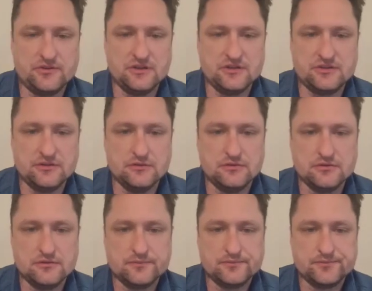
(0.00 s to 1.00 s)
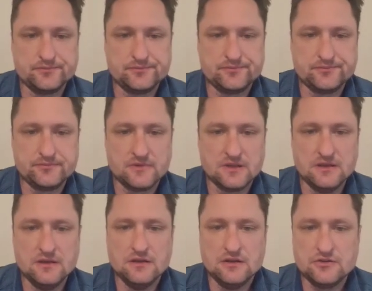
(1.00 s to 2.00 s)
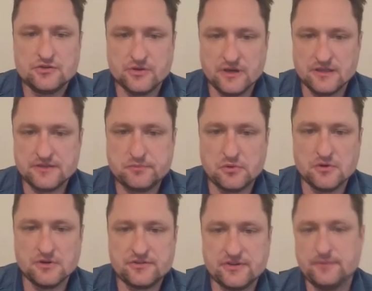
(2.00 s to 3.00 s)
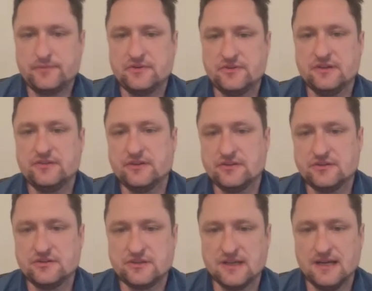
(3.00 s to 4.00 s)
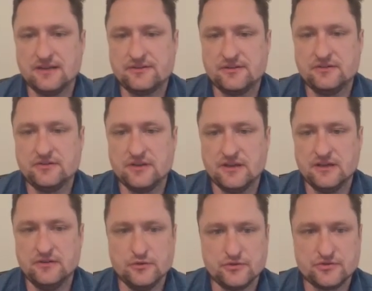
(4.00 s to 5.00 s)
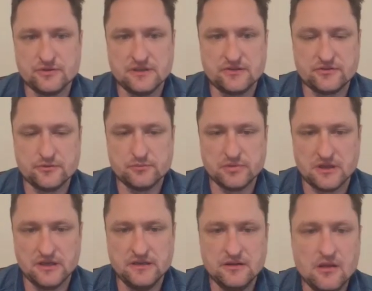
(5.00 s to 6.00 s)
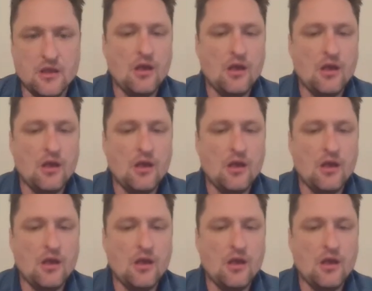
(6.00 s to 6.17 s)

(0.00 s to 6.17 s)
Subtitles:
tissue, transports substances such as gases and nutrients through blood.